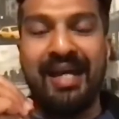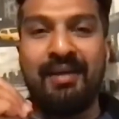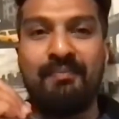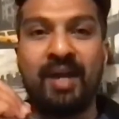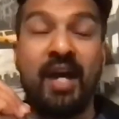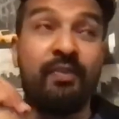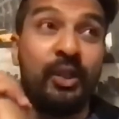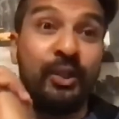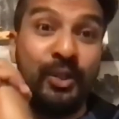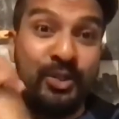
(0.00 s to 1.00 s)
I've
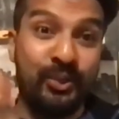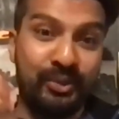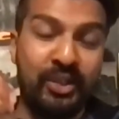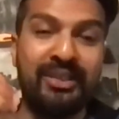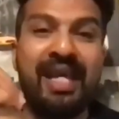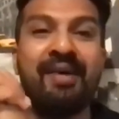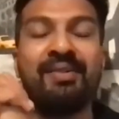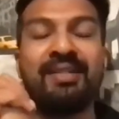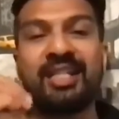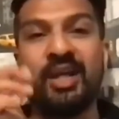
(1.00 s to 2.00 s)
got to go and sort dogs
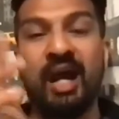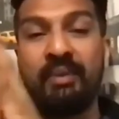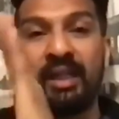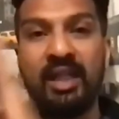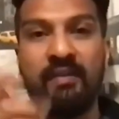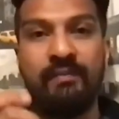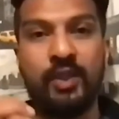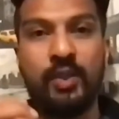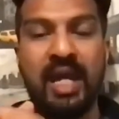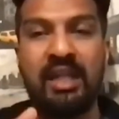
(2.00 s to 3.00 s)
out, so I'm going to love
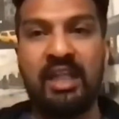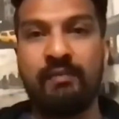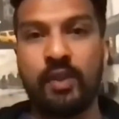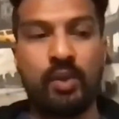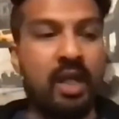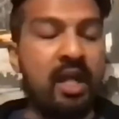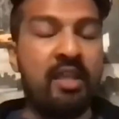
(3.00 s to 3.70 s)
you and leave you.